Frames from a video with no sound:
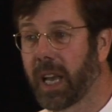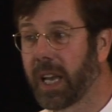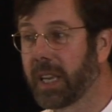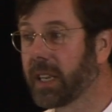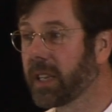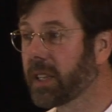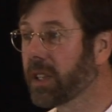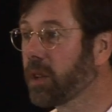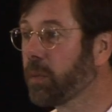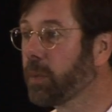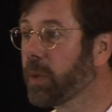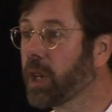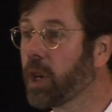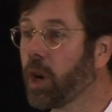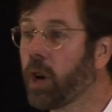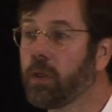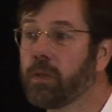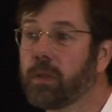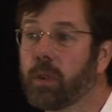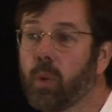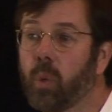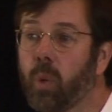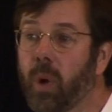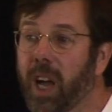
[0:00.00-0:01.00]
And it can be
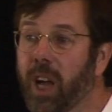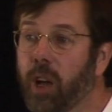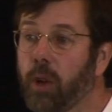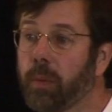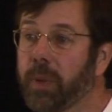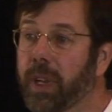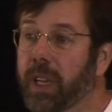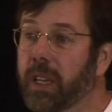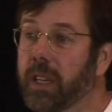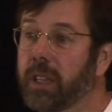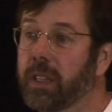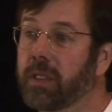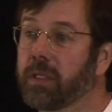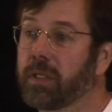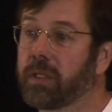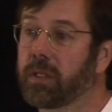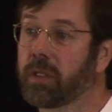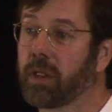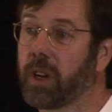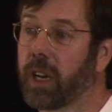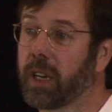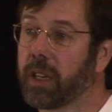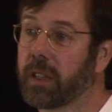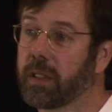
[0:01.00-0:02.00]
overwhelmingly
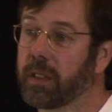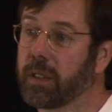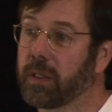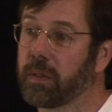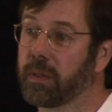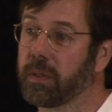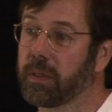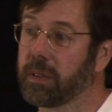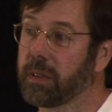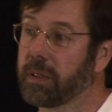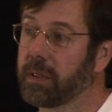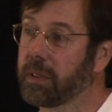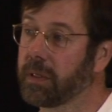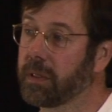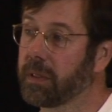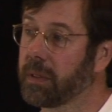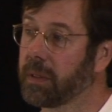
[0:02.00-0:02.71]
destructive.